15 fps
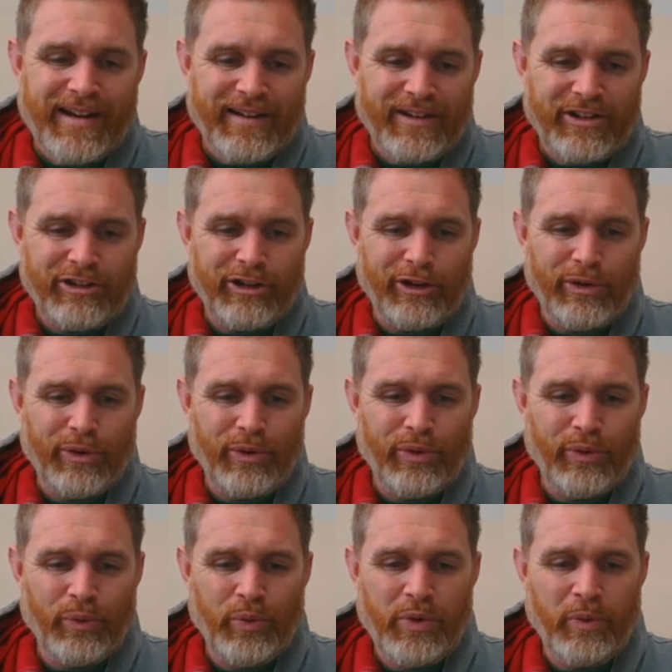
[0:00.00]
So
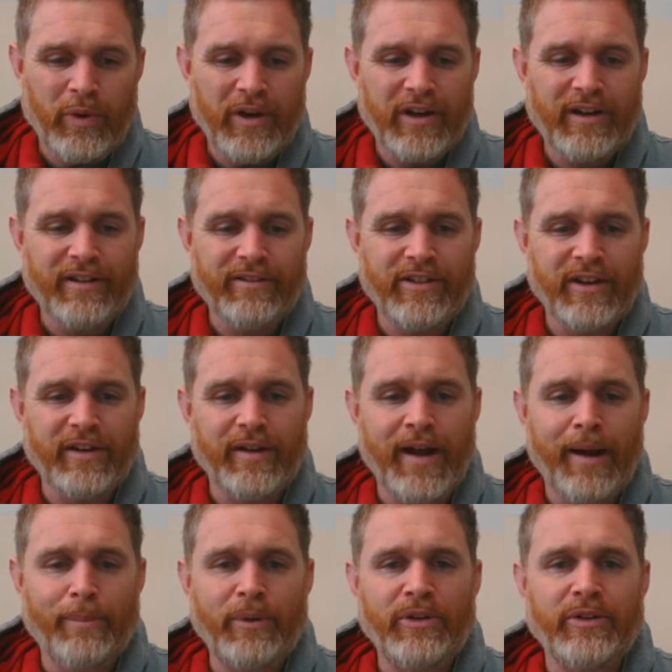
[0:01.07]
we want to give them an
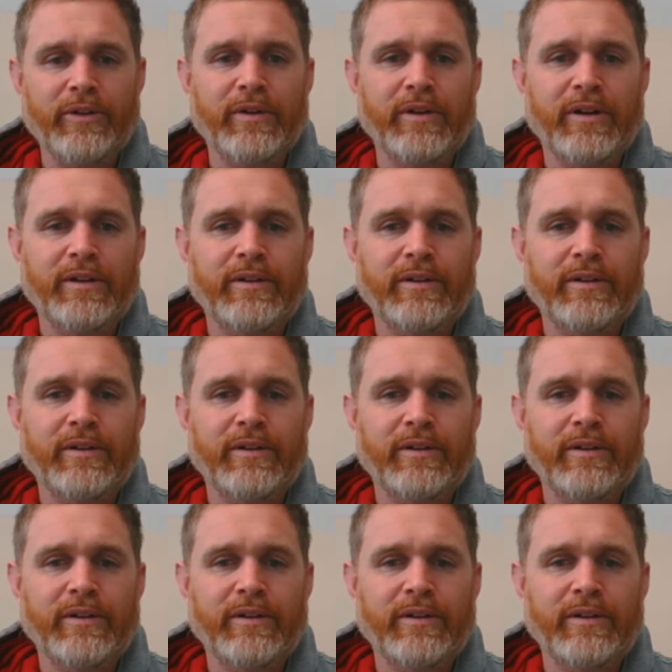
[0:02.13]
opportunity